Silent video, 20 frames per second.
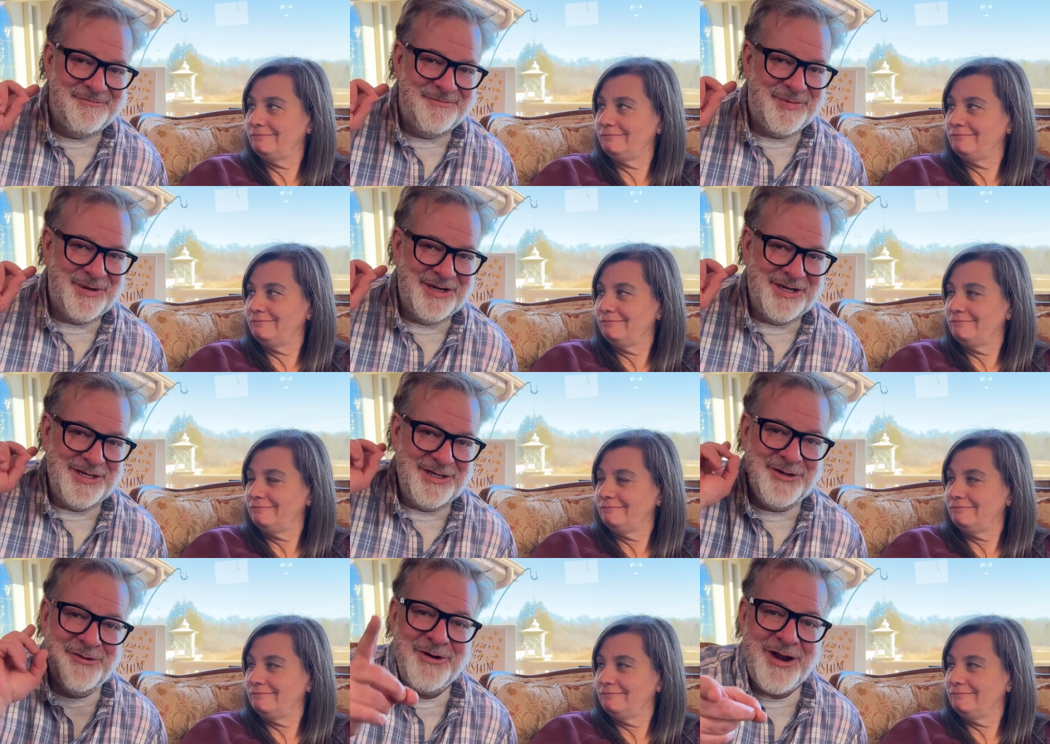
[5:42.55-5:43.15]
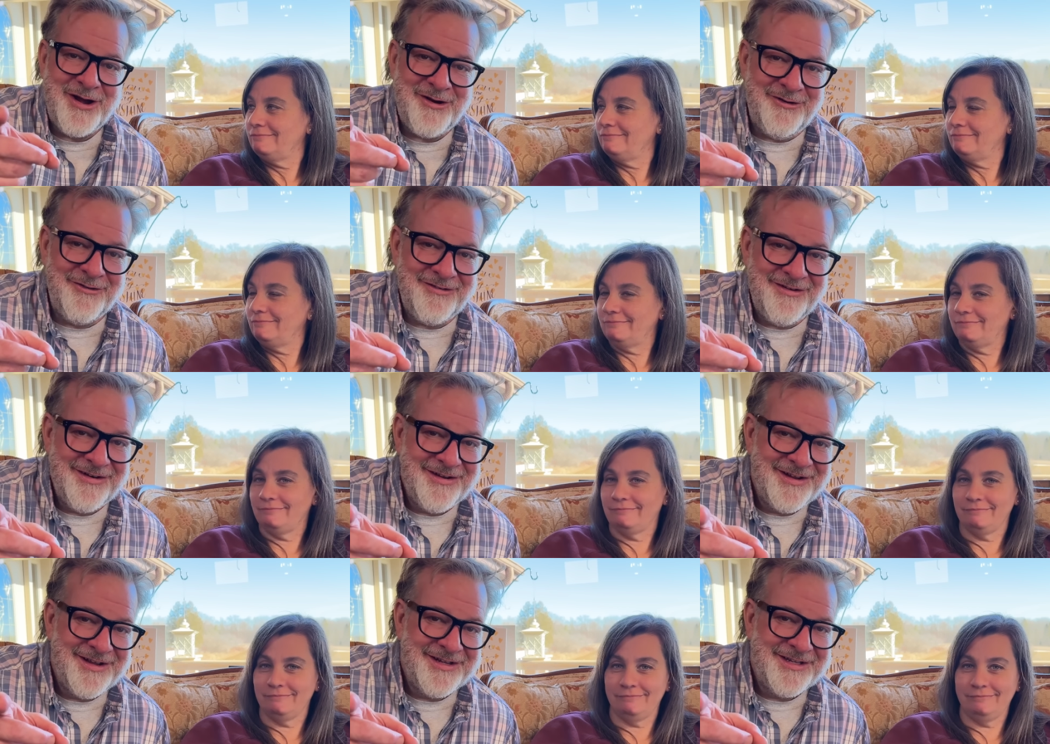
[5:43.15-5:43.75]
Speaker 1: But you don't.
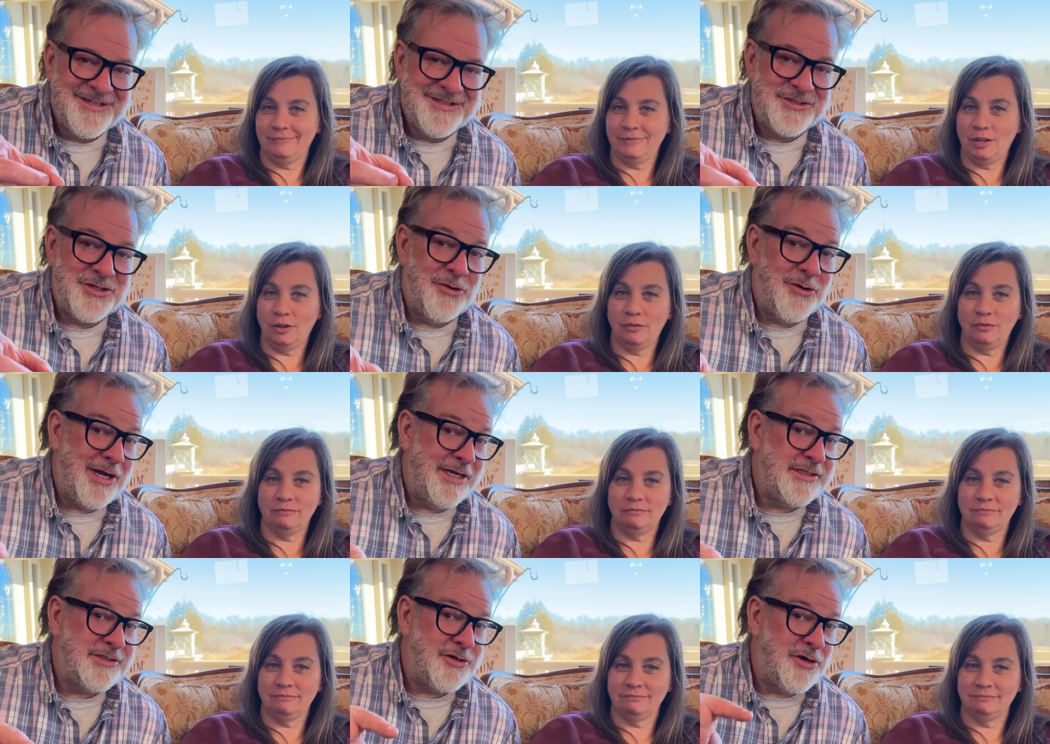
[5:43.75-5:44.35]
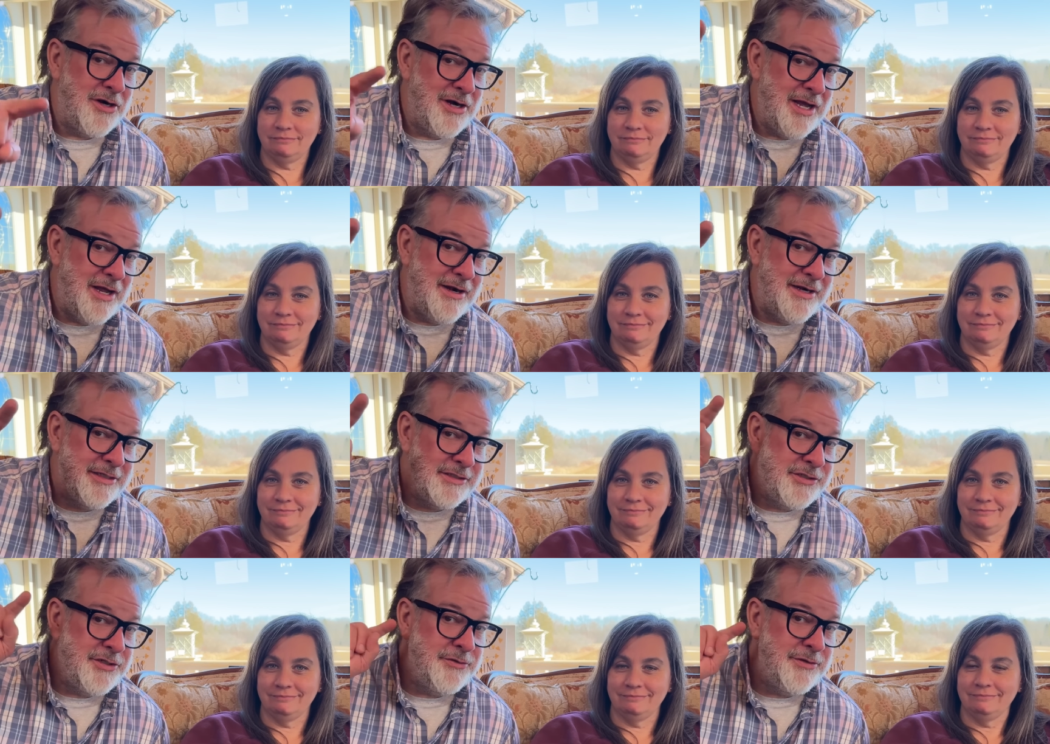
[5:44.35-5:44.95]
No. So I started out
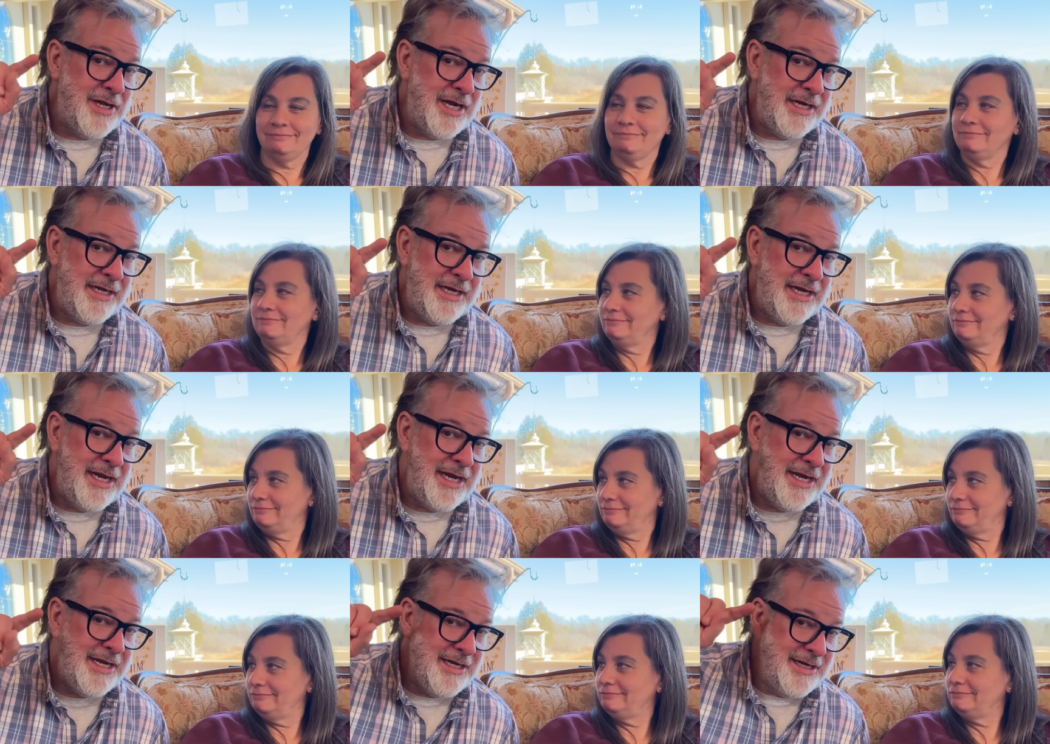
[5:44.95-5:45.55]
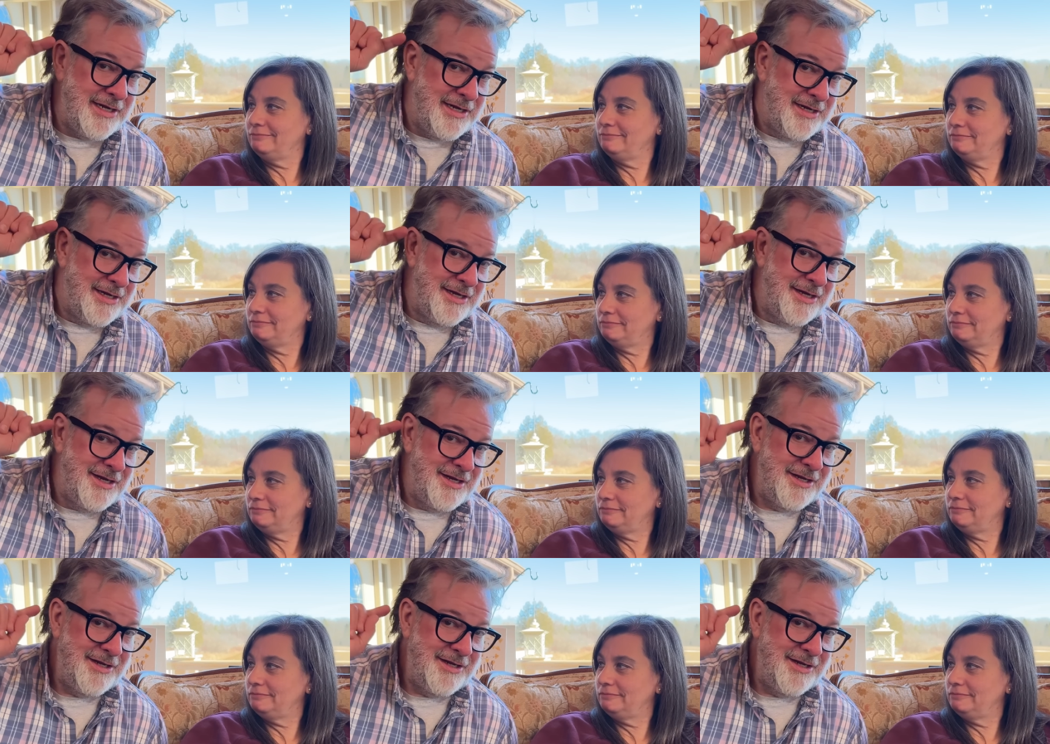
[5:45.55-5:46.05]
at 298. Mm -hmm.